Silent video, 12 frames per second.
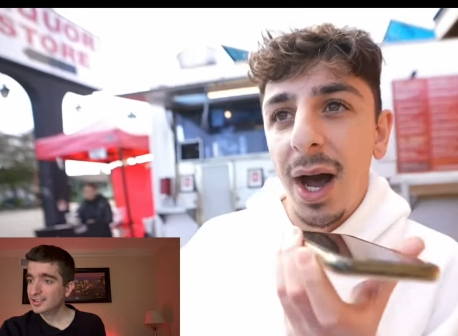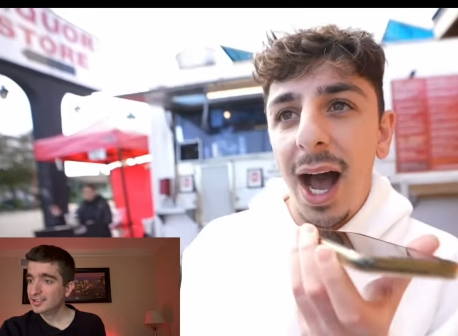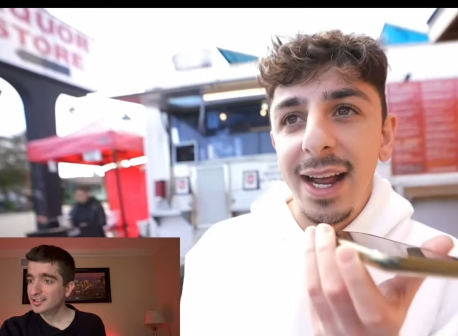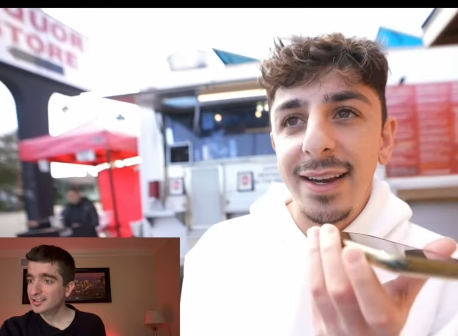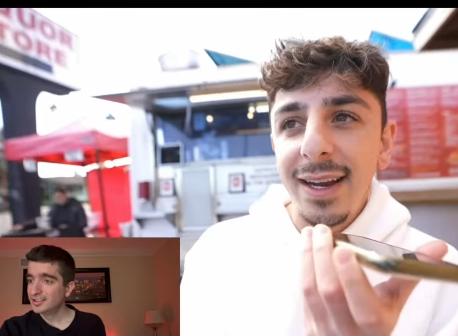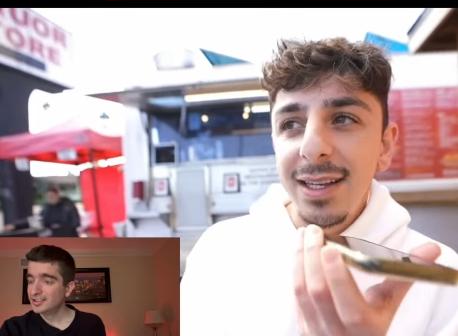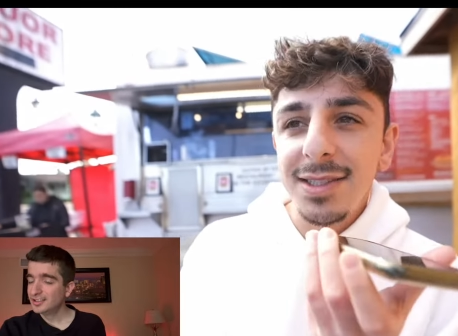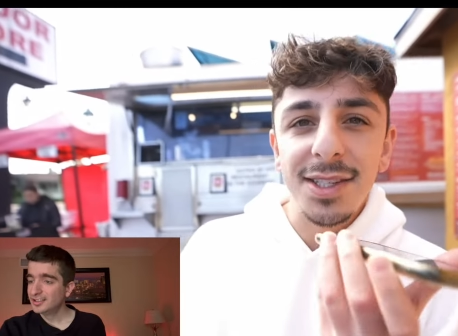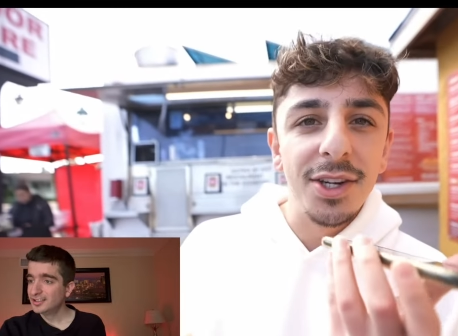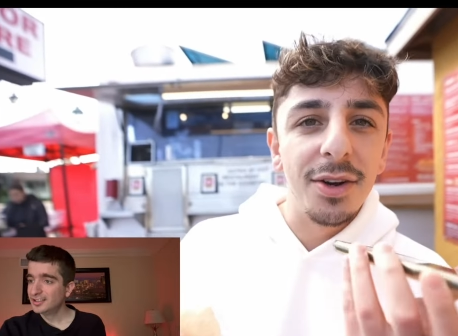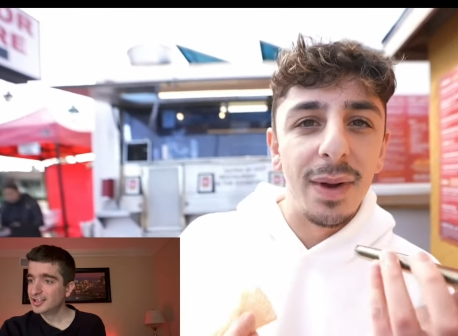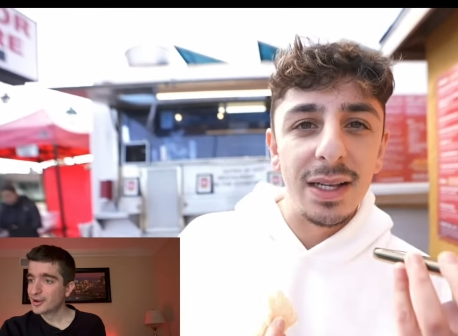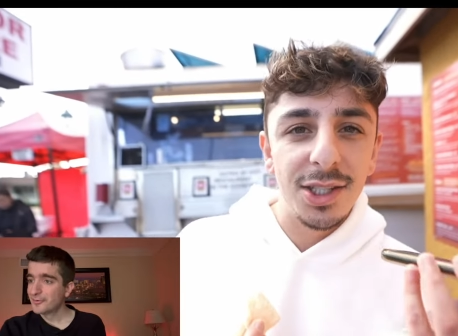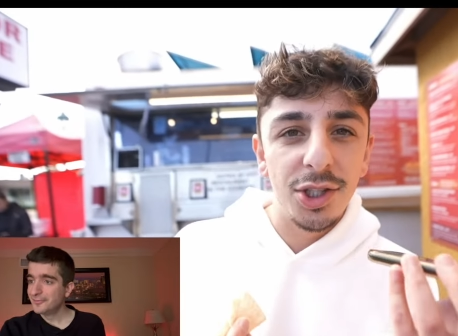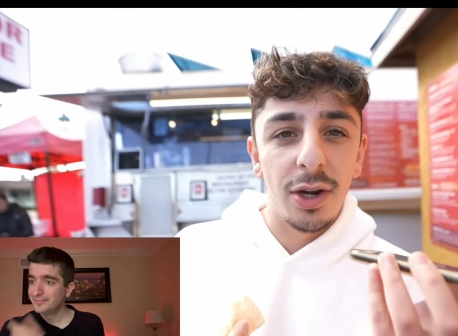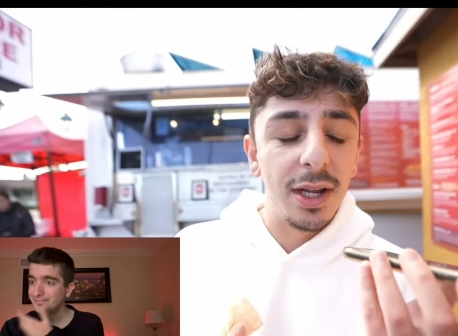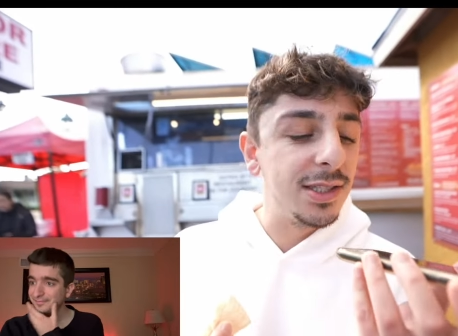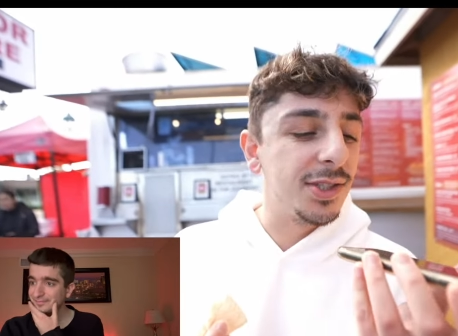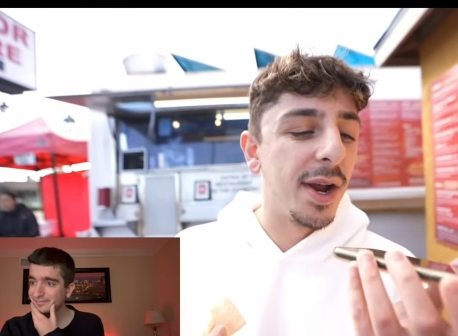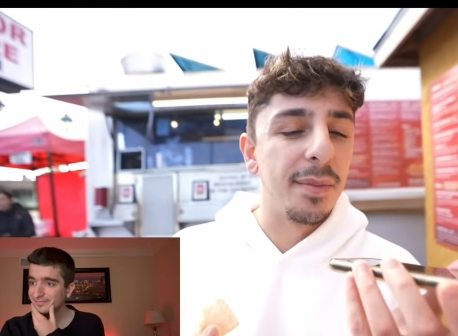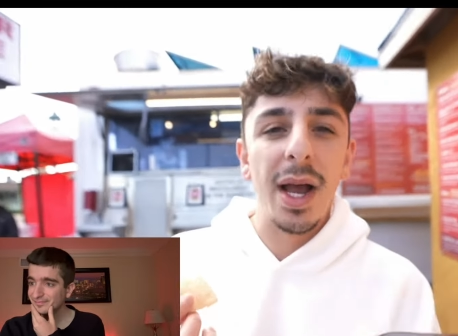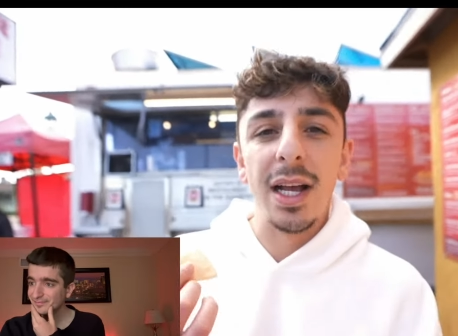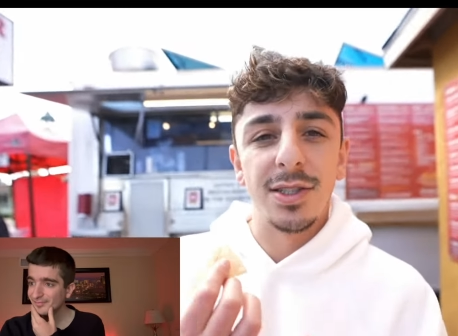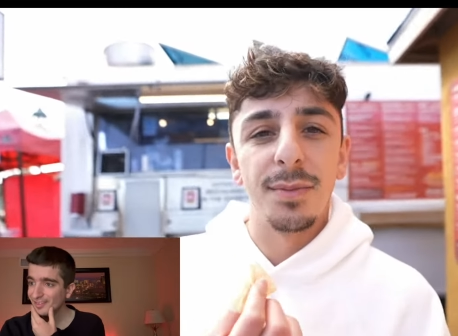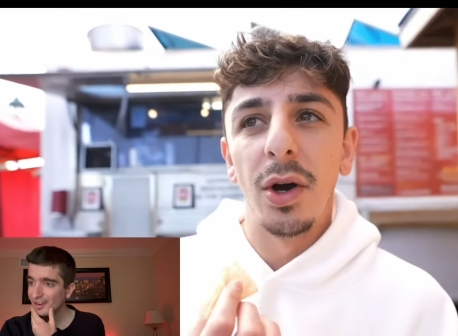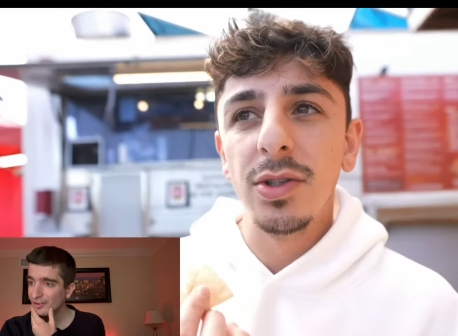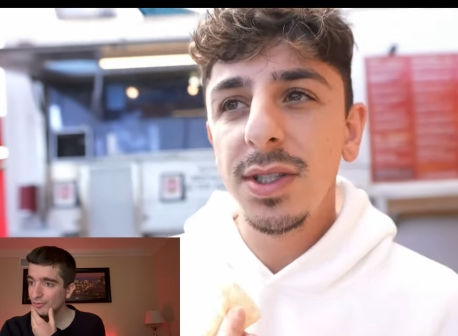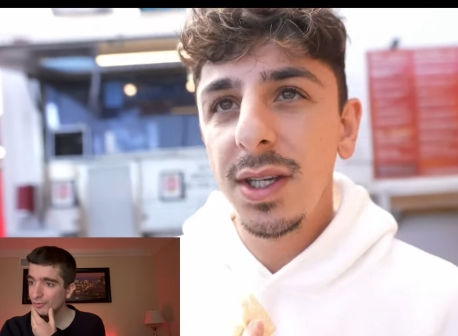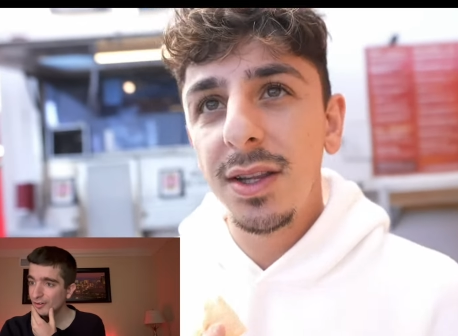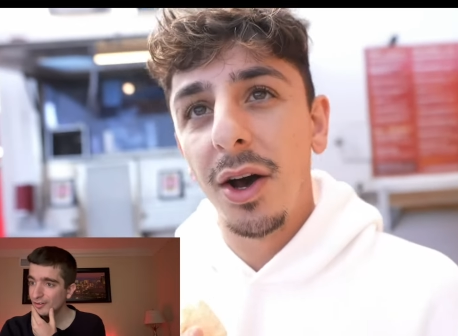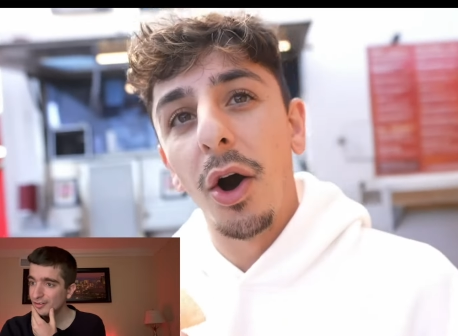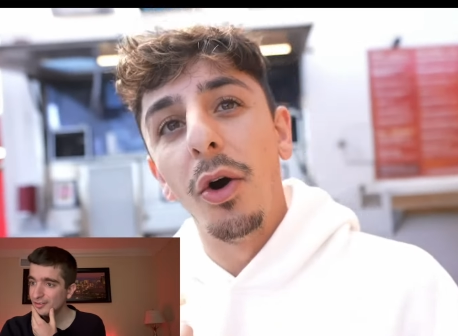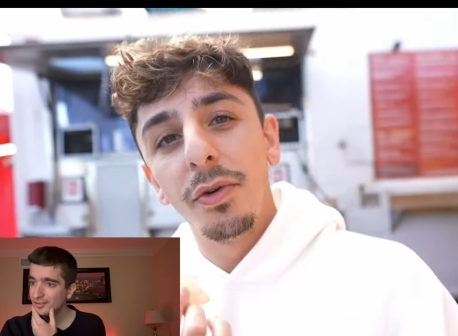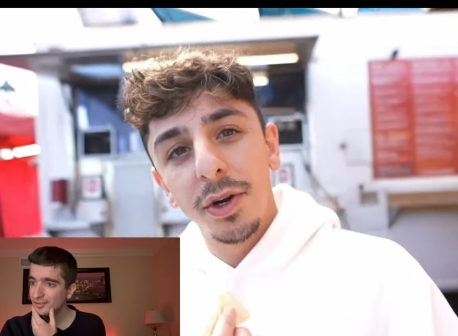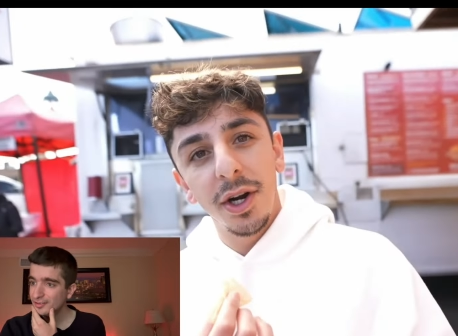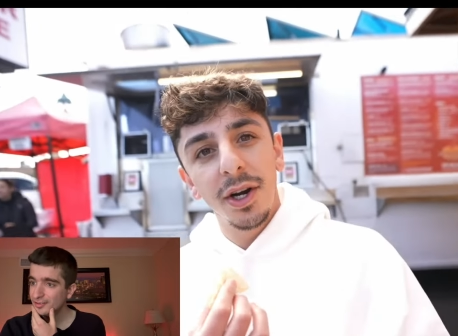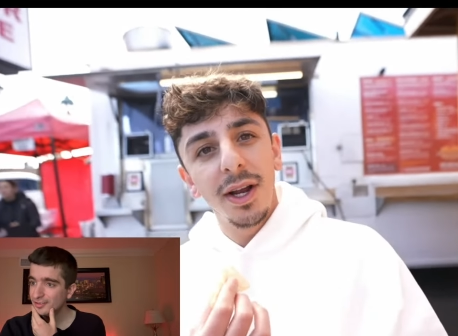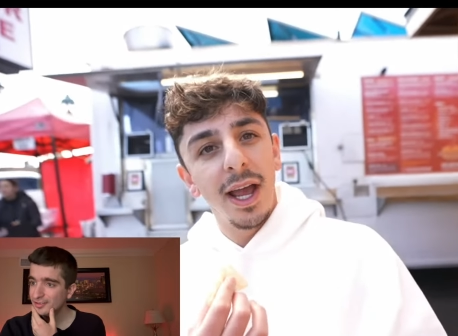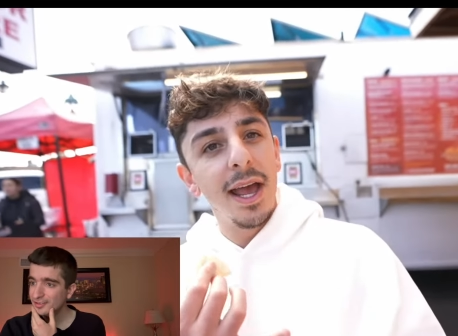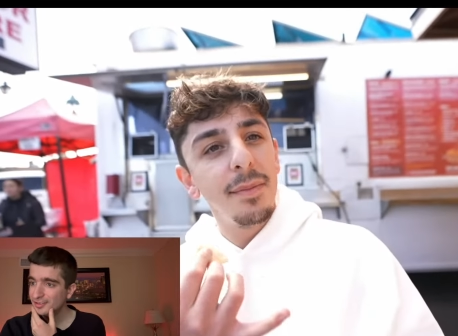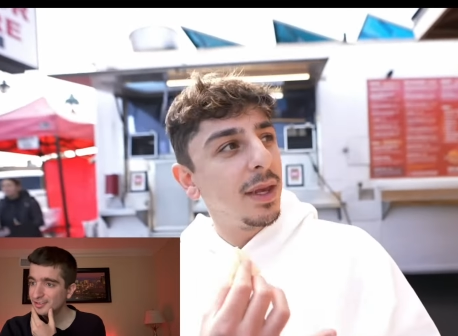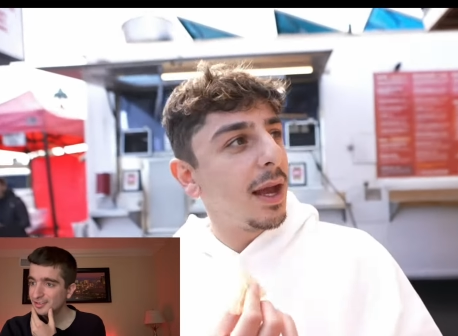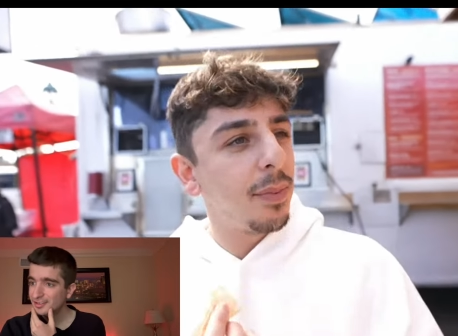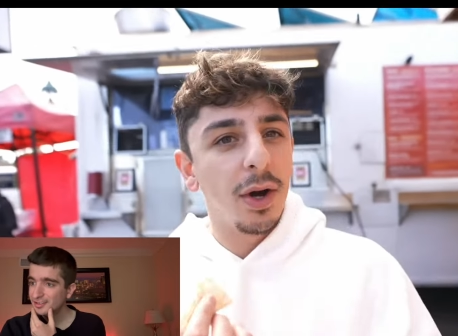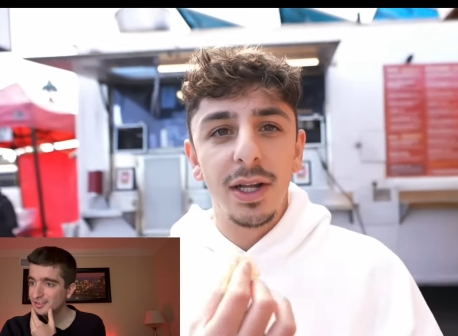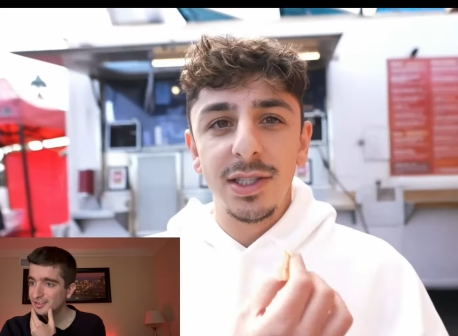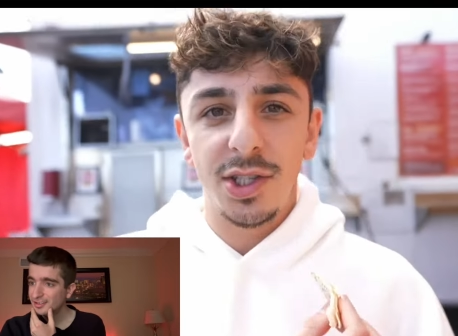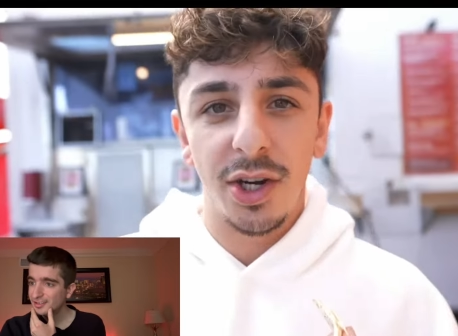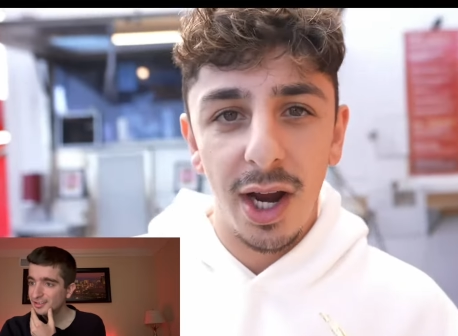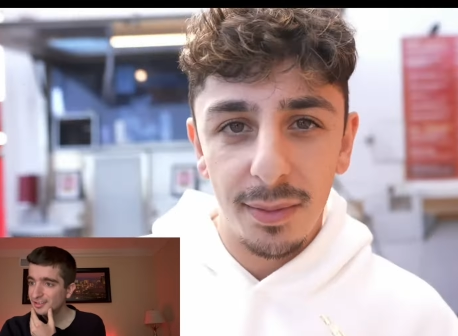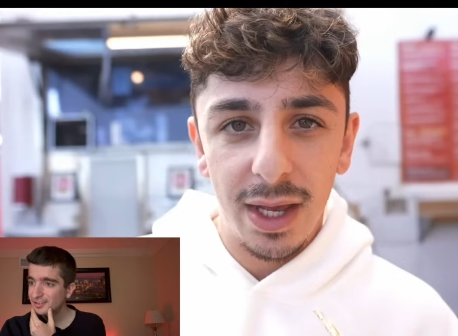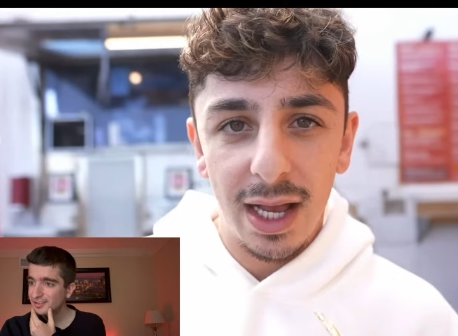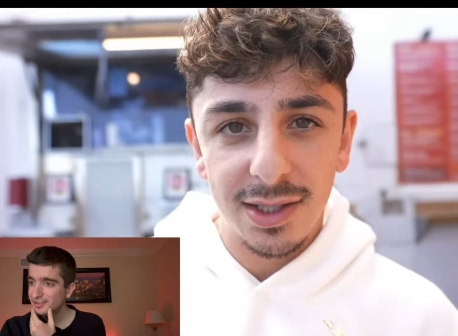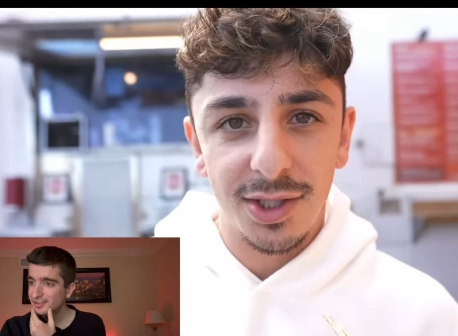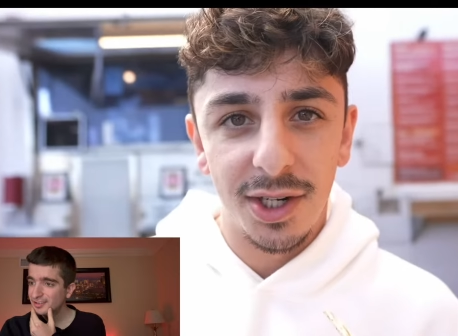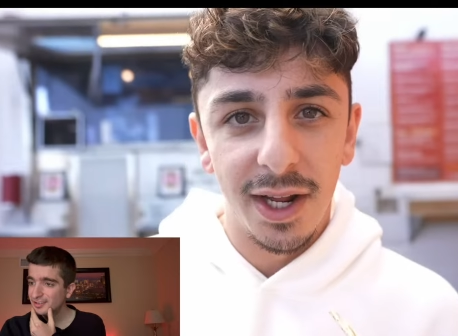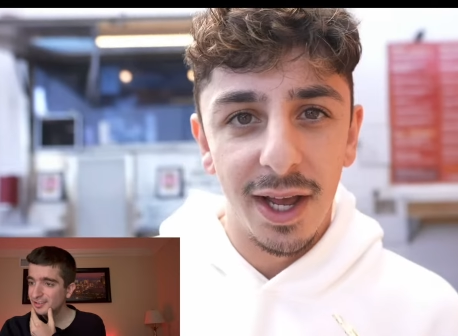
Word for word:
Speaker 1: I didn't see your message on Instagram, guys. Supposedly the owner hit me up on Instagram yesterday.